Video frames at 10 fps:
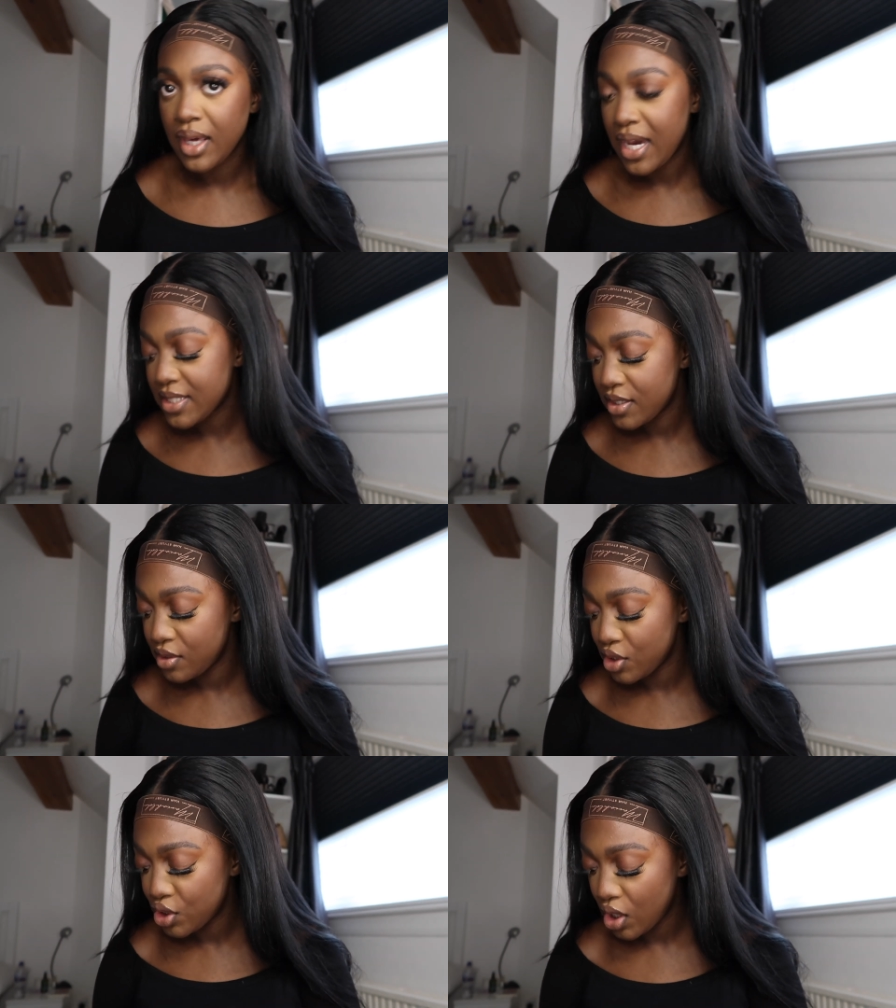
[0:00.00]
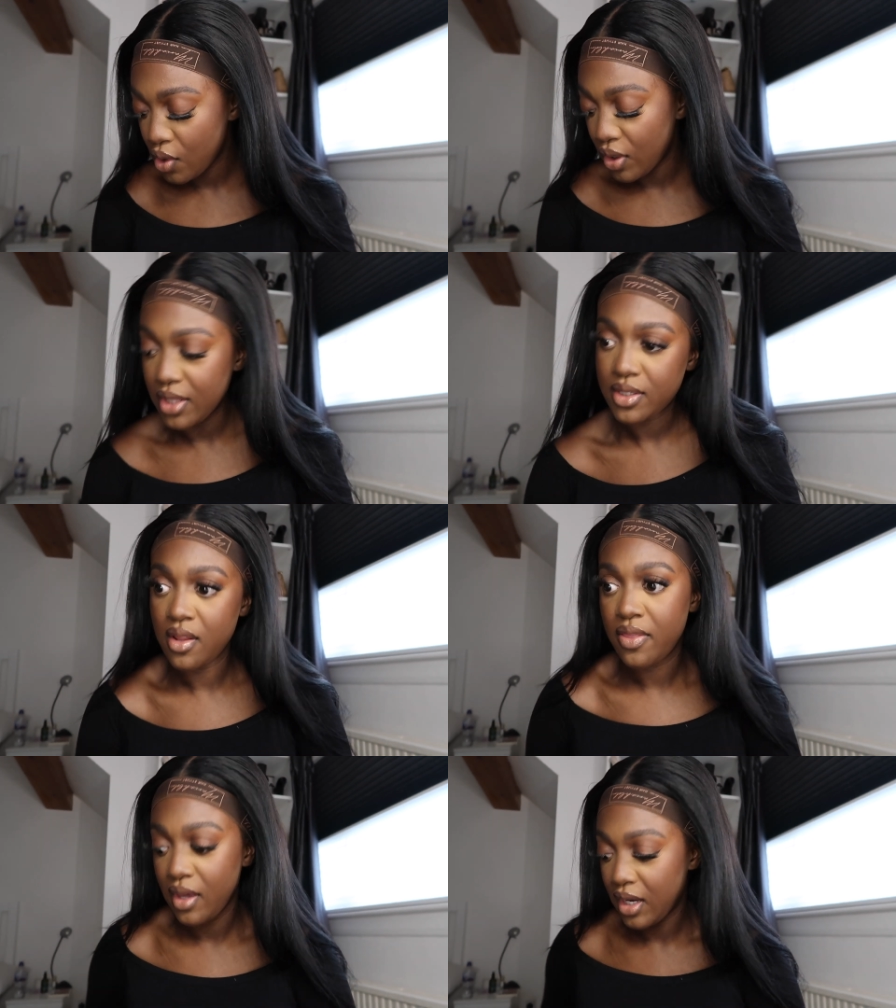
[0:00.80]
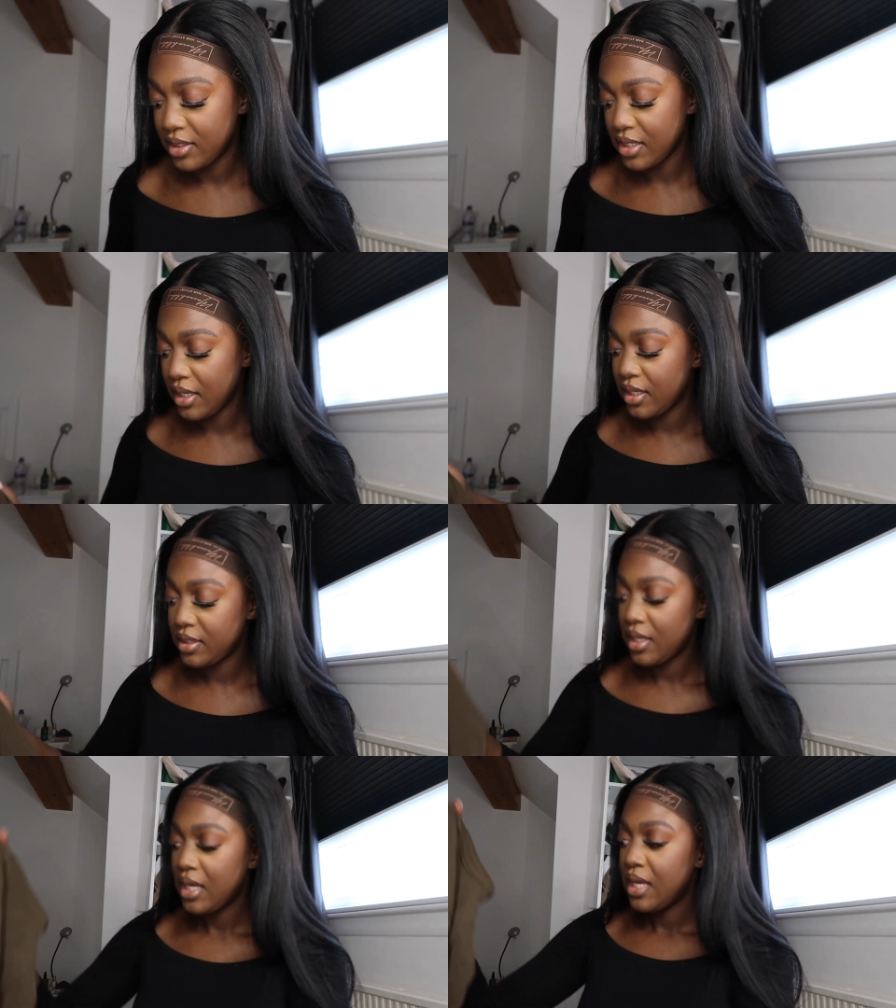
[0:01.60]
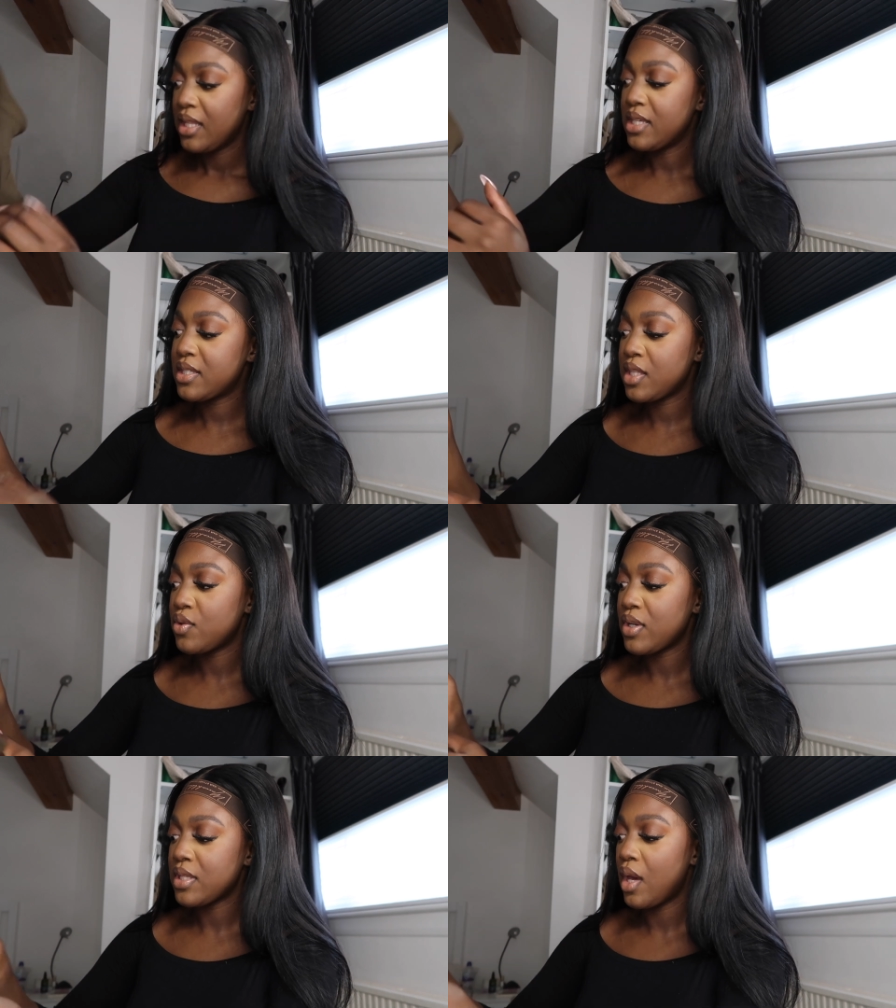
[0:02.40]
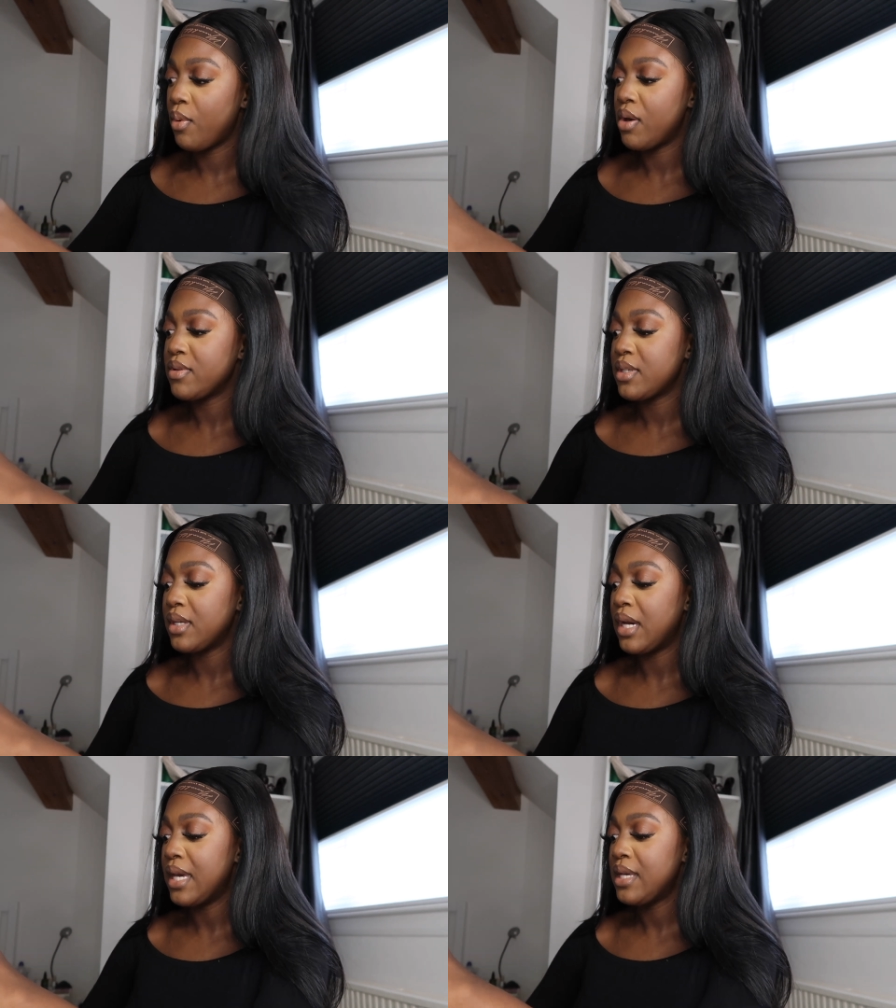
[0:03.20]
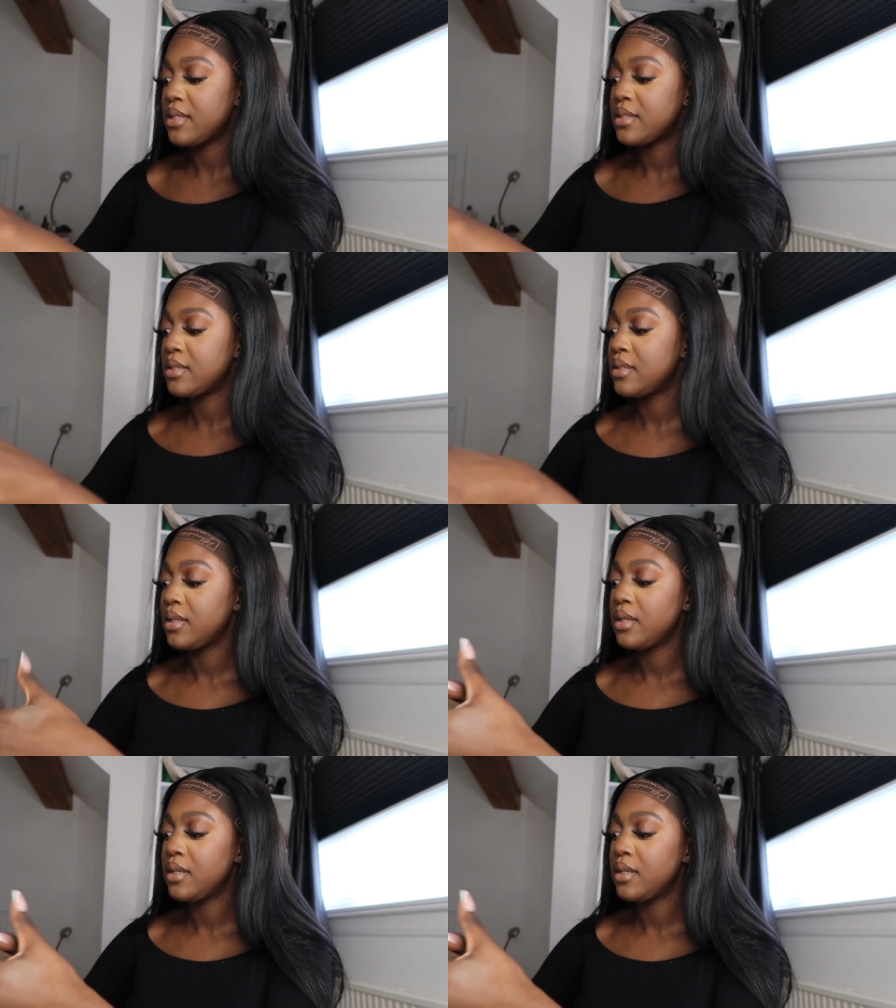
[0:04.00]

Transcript: in case I didn't show and I don't think I did, this is the dress that I'm wearing tonight.